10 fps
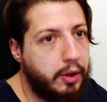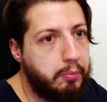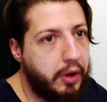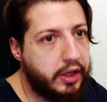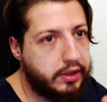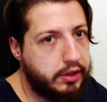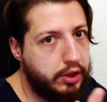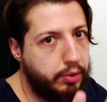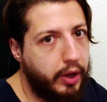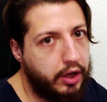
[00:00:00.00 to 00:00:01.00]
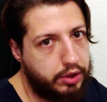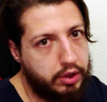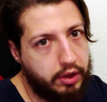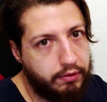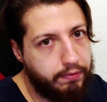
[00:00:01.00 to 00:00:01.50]
It makes you
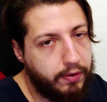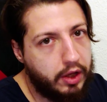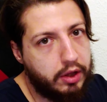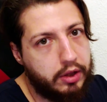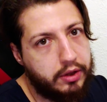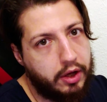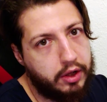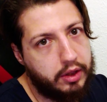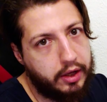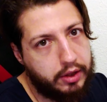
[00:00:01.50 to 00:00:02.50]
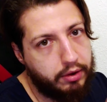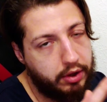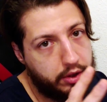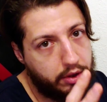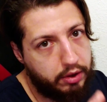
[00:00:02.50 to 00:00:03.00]
actually feel like you're
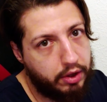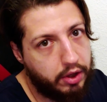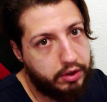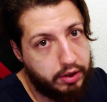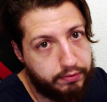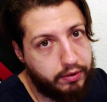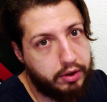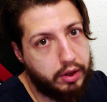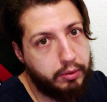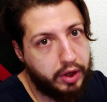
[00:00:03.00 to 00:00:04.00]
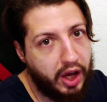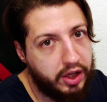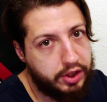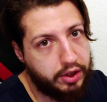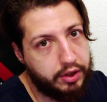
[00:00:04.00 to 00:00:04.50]
in a different
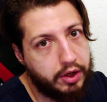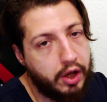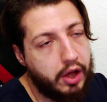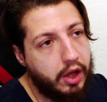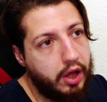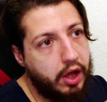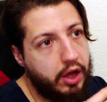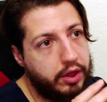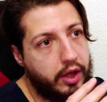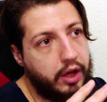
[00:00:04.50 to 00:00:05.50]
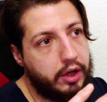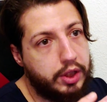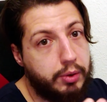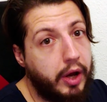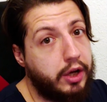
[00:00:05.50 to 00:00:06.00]
location
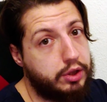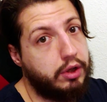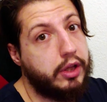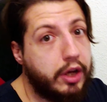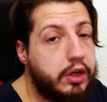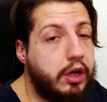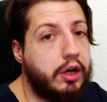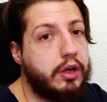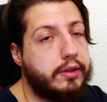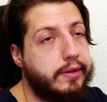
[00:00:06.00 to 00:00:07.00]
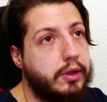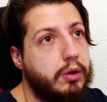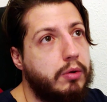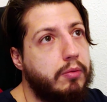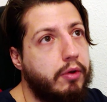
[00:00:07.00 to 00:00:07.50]
than you actually are.
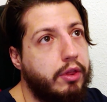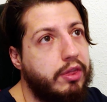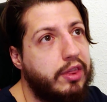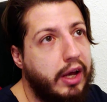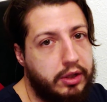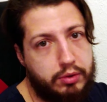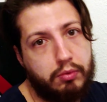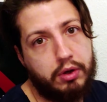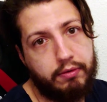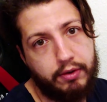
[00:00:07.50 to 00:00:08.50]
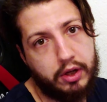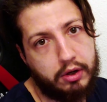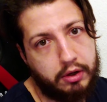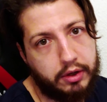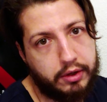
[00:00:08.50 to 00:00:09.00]
So that's what
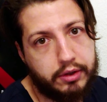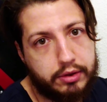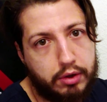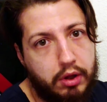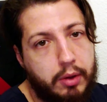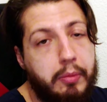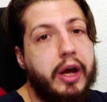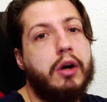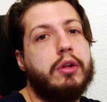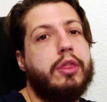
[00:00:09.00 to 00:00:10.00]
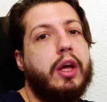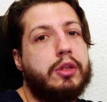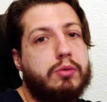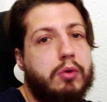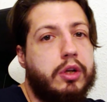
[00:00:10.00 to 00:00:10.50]
VR is all about.
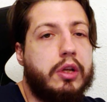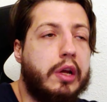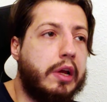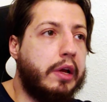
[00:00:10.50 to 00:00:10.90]
That's what's